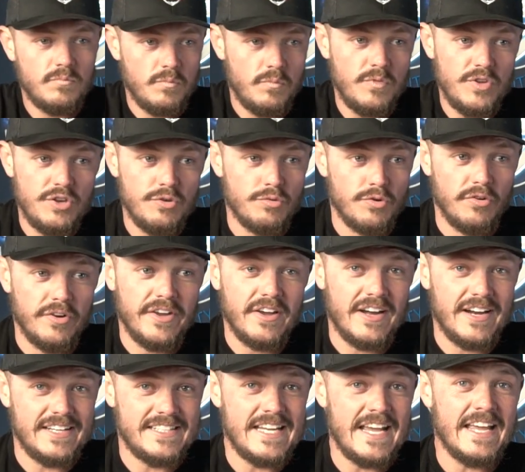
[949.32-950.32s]
you really
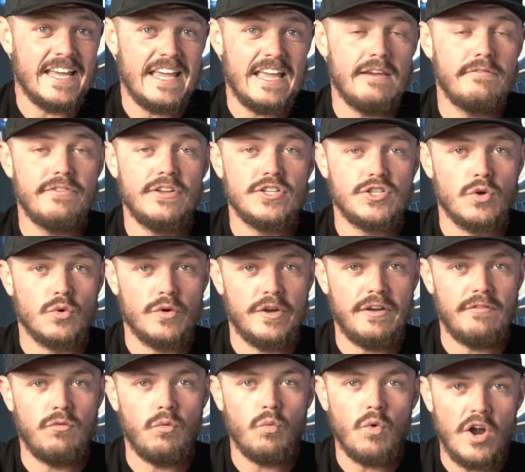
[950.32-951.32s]
got to take
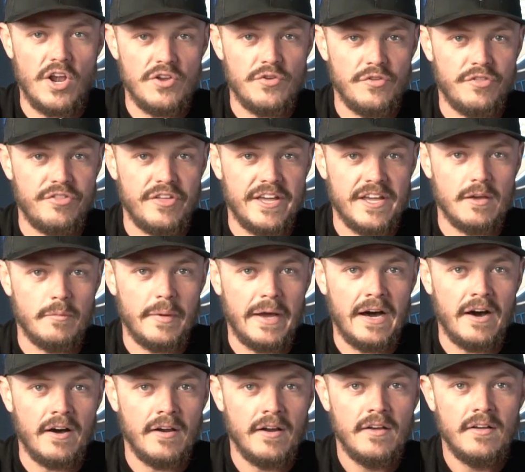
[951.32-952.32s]
inventory of what you think
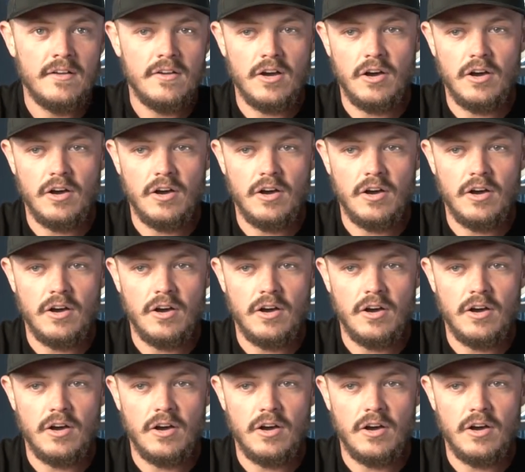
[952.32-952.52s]
about,